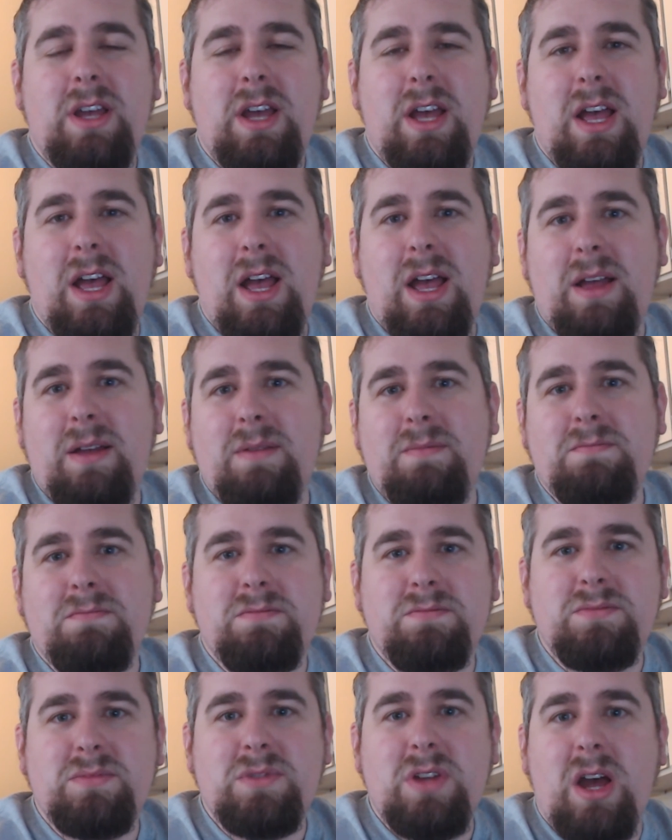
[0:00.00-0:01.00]
Um,
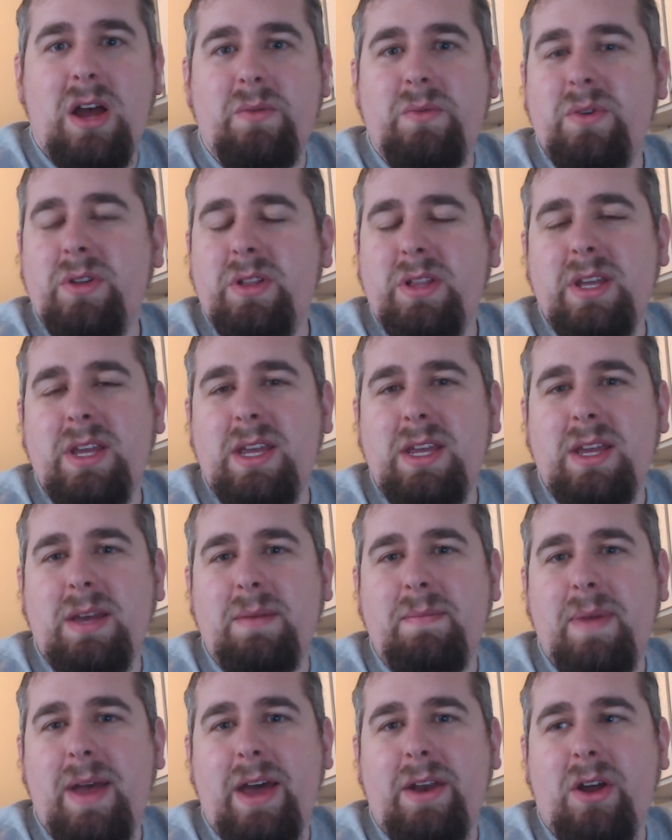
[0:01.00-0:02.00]
not really a
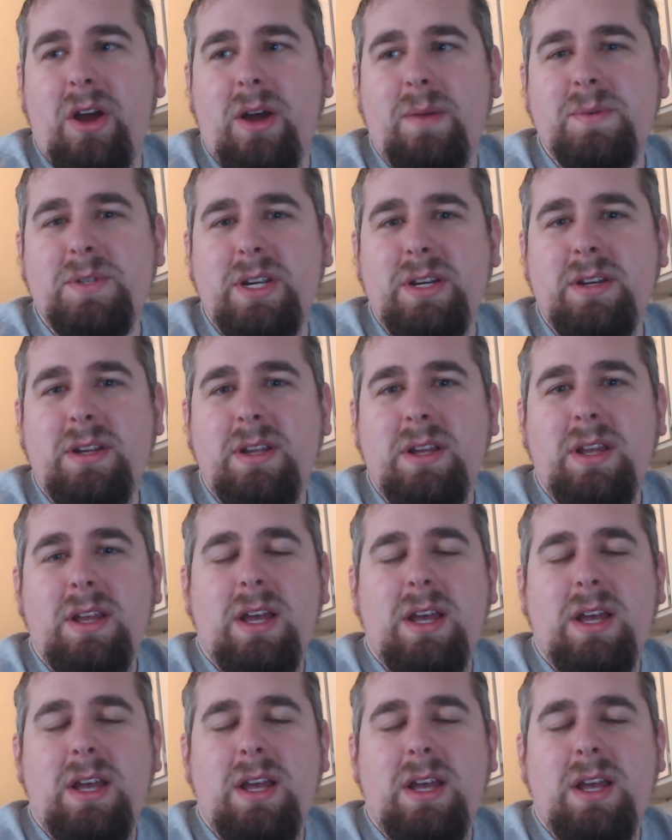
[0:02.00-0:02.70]
bad option.